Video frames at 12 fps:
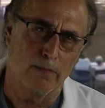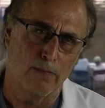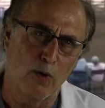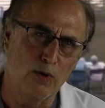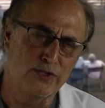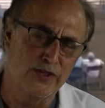
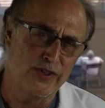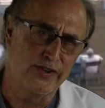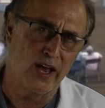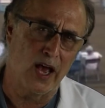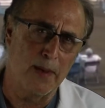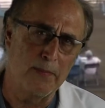Most of the
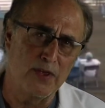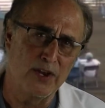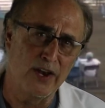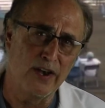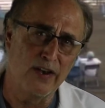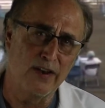time you
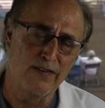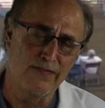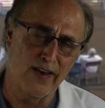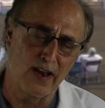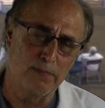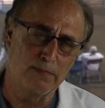need to
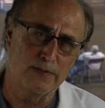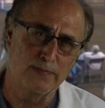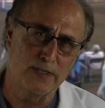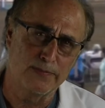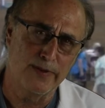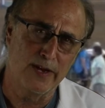develop some
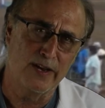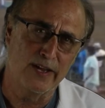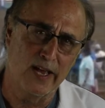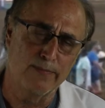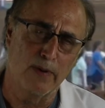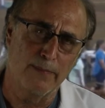speed to
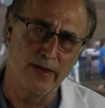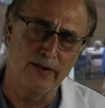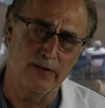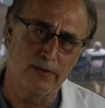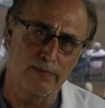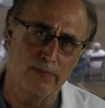get
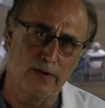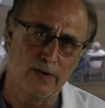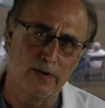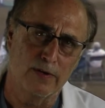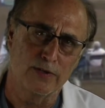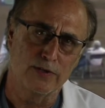momentum,
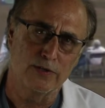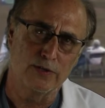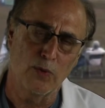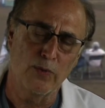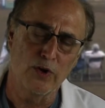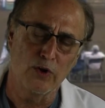
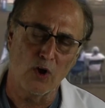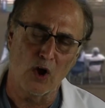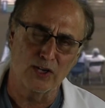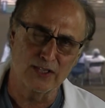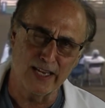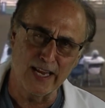so when your
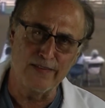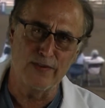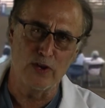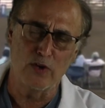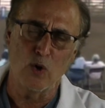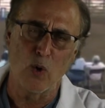dog is
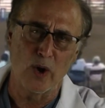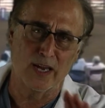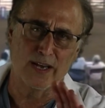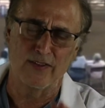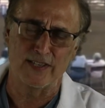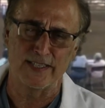leaving you going
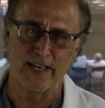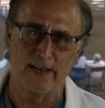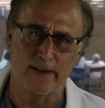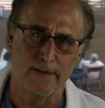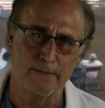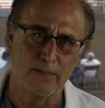into the
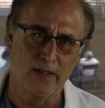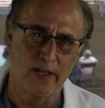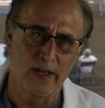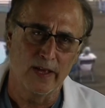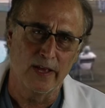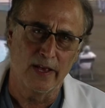send.
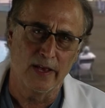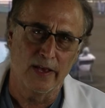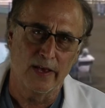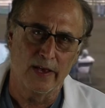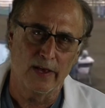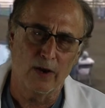
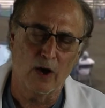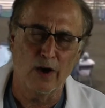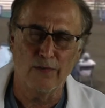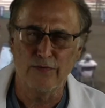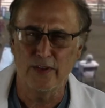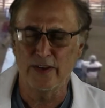And
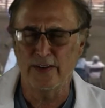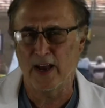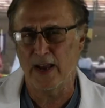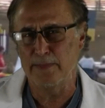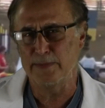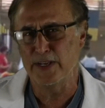
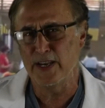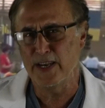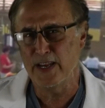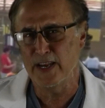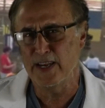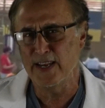oftentimes you
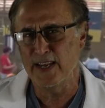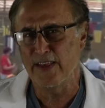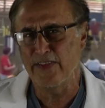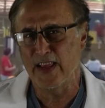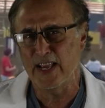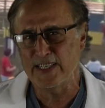need to
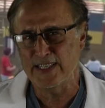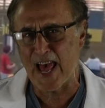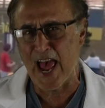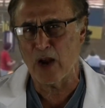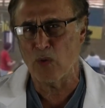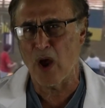get the
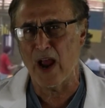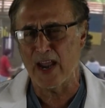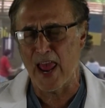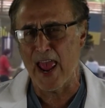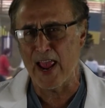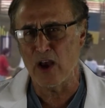exact right
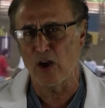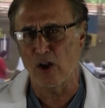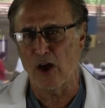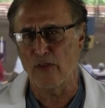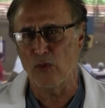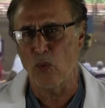angle
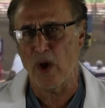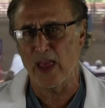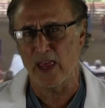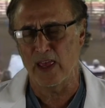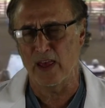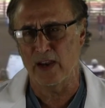on the
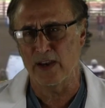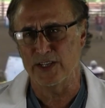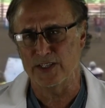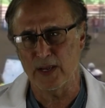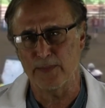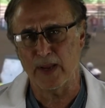way in,
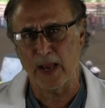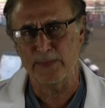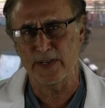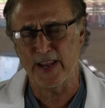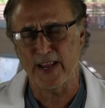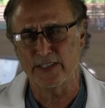and sometimes
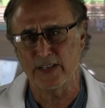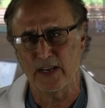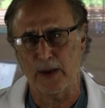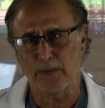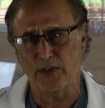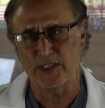it takes a
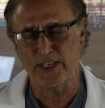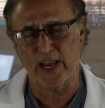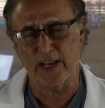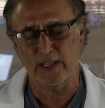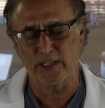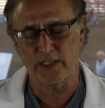couple of
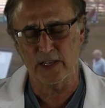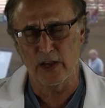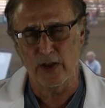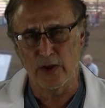seconds